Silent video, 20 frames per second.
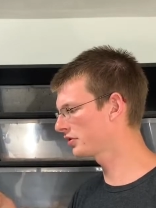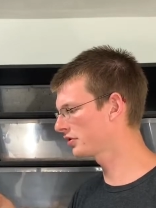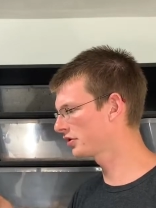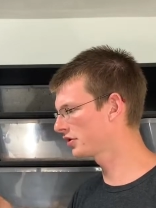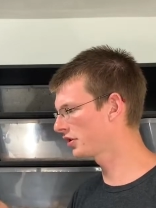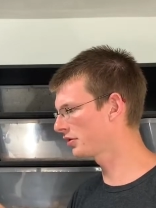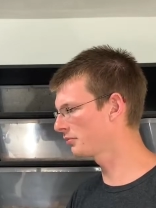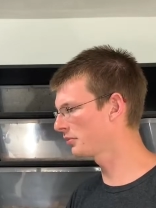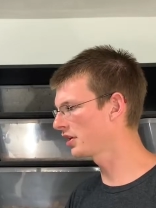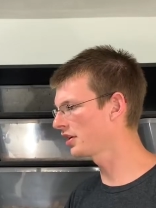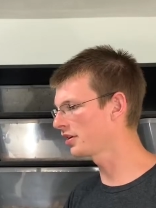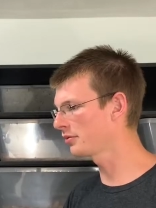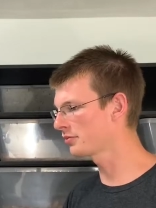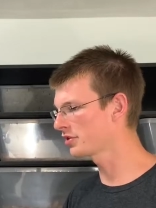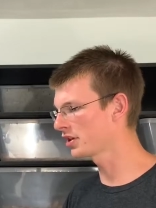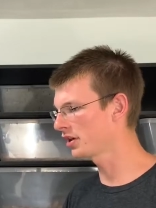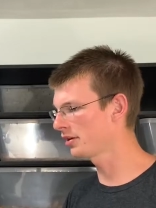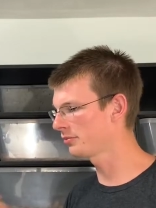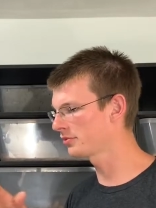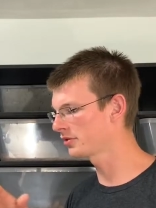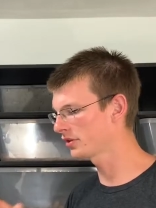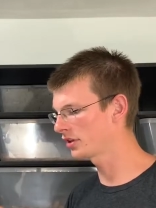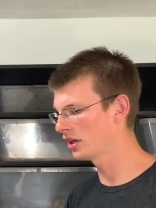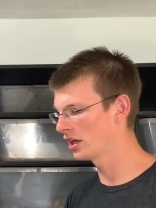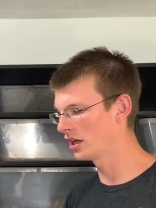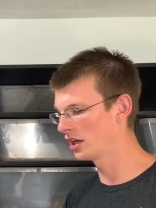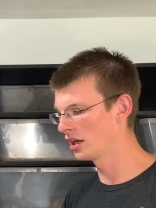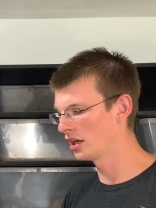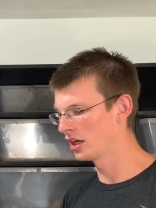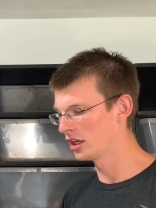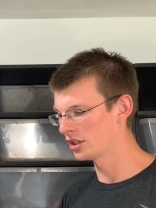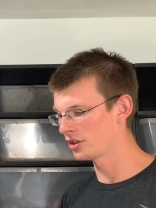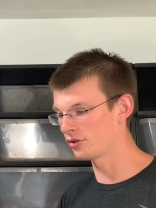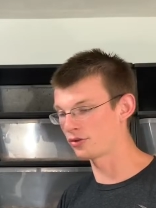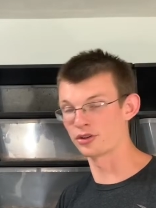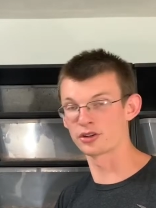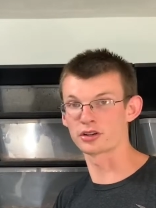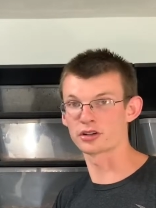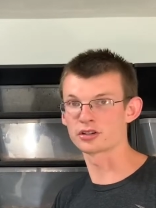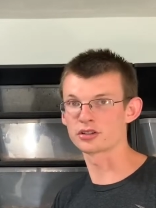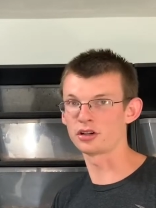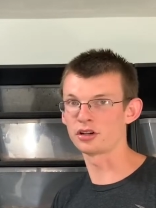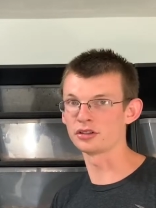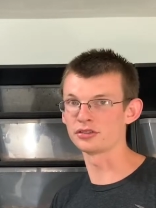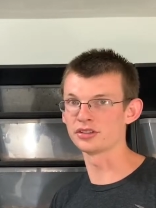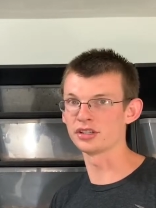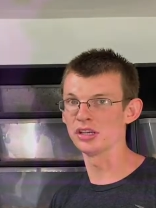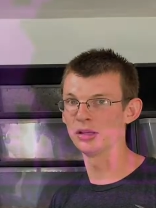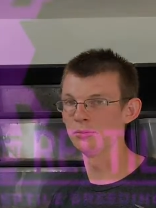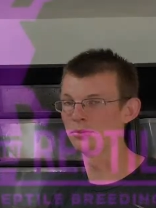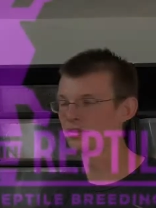to medium tubs to their adult tubs.